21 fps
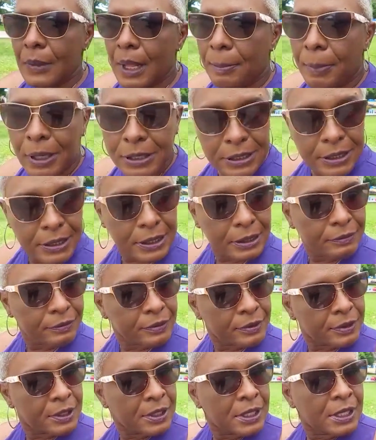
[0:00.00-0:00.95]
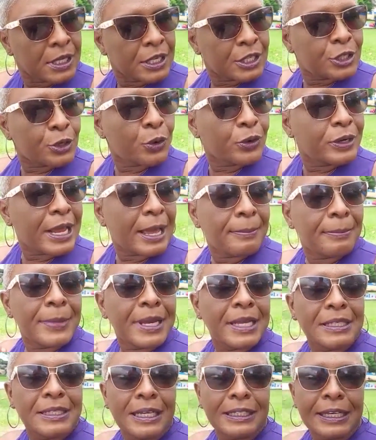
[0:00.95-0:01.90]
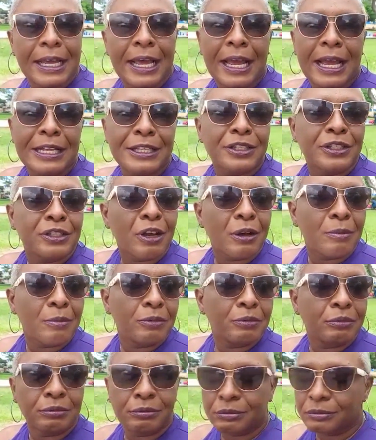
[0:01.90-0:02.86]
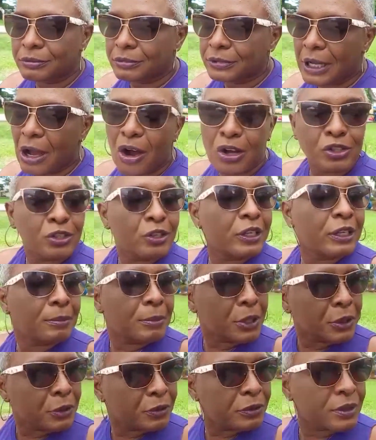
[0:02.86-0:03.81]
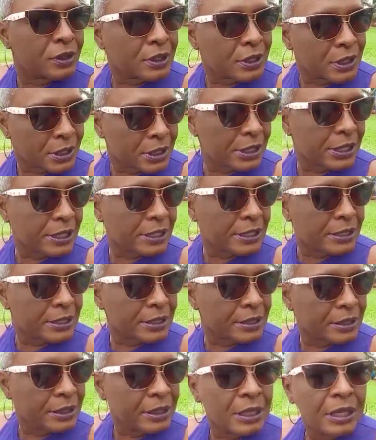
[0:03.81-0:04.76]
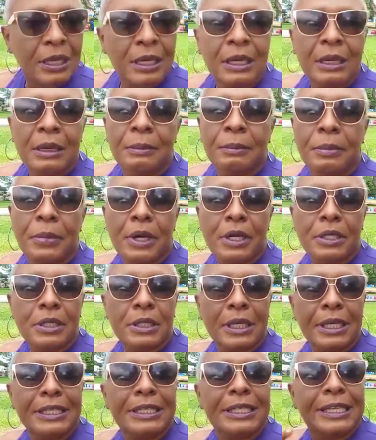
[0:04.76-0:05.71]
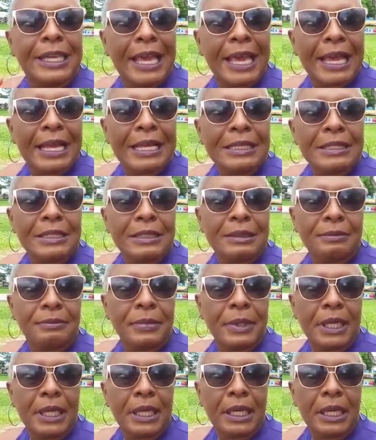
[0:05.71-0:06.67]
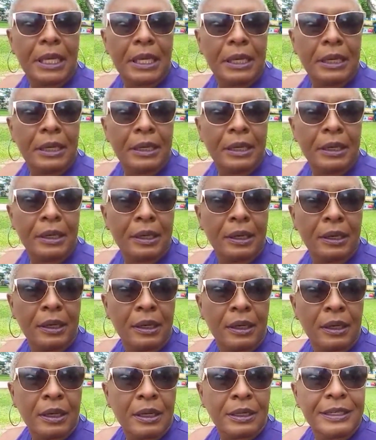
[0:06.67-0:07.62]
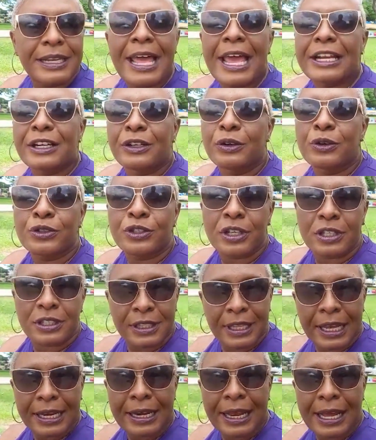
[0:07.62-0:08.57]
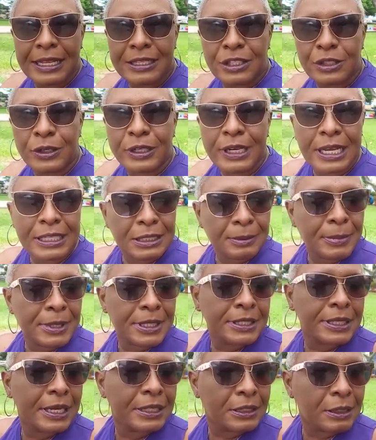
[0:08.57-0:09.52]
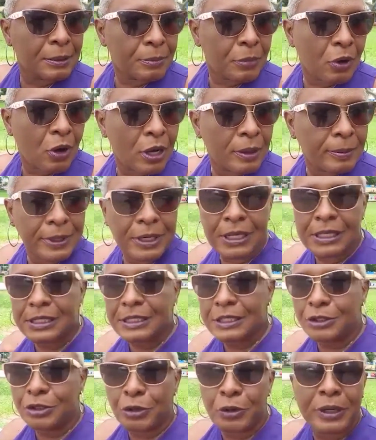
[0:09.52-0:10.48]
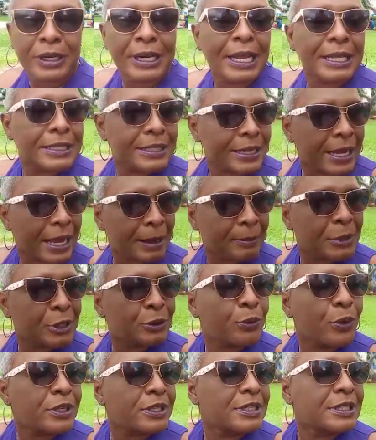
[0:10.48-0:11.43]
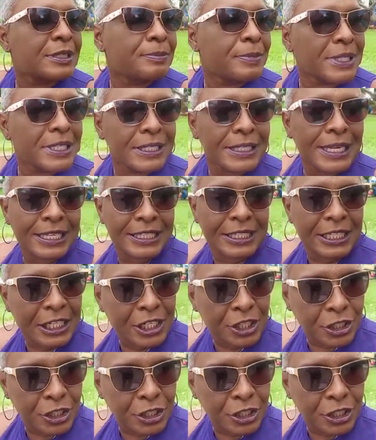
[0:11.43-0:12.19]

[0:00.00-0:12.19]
positive. So that meant that I had some autoimmune disease. But it can't be diagnosed just like that. So it had to be sent abroad because during that time it wasn't being tested in